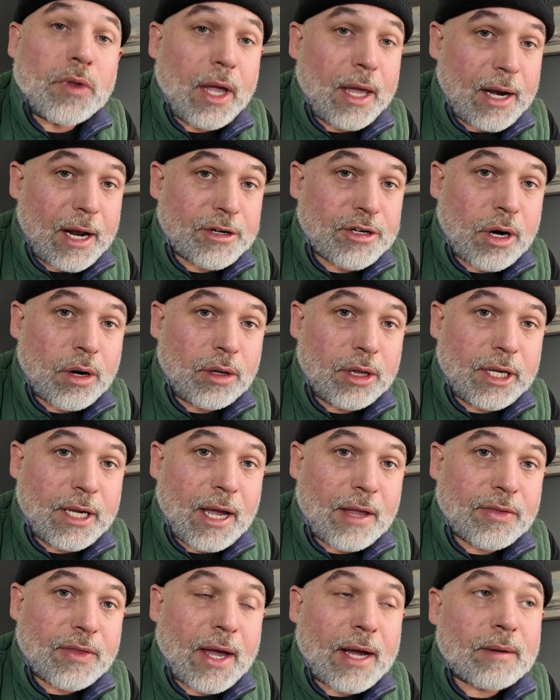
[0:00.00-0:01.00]
And I totally
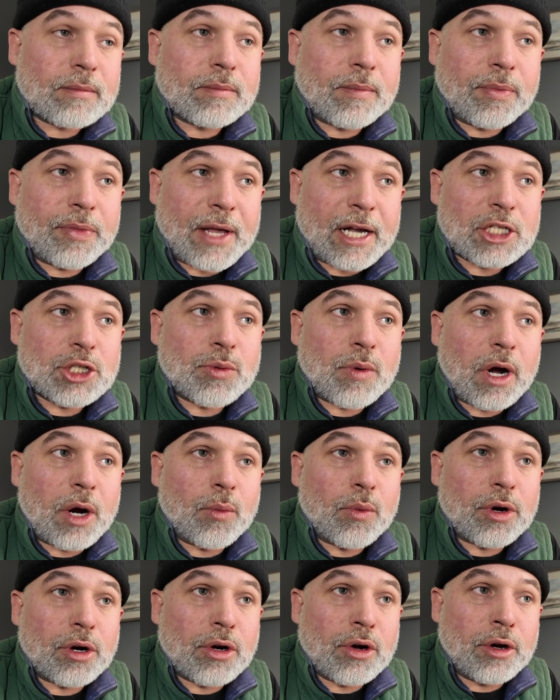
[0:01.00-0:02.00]
get that. That's why
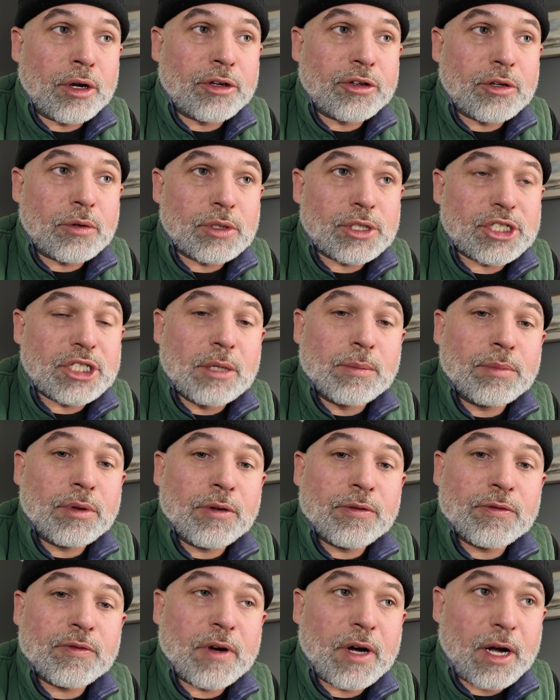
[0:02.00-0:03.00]
we're going to
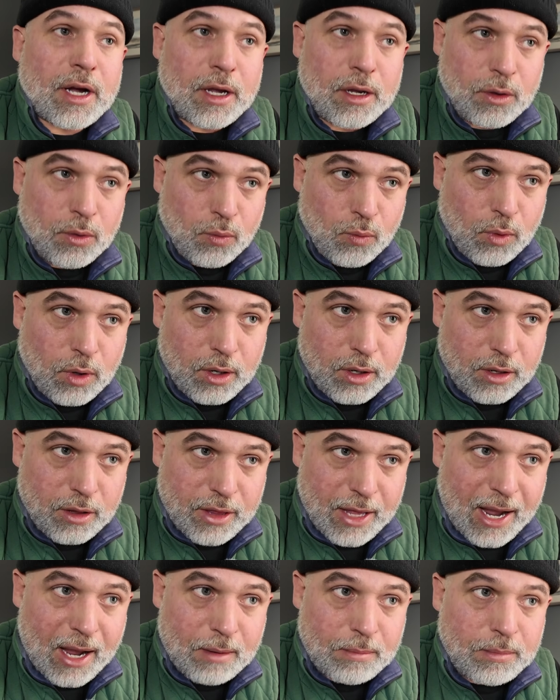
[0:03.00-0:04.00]
simplify what
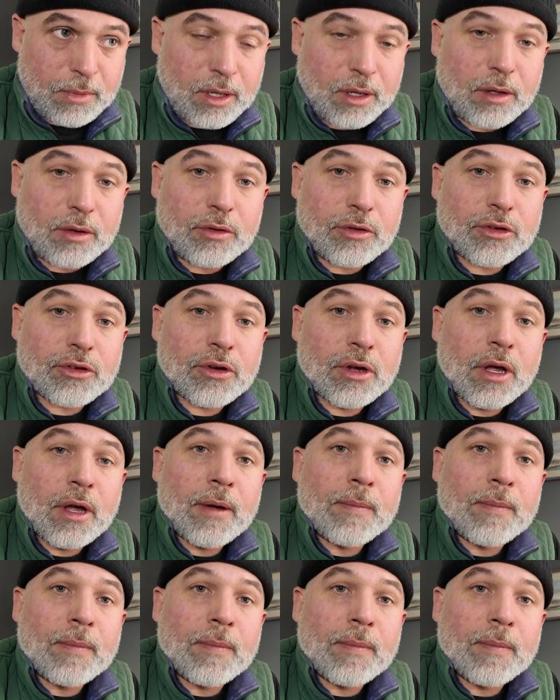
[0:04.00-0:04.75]
that means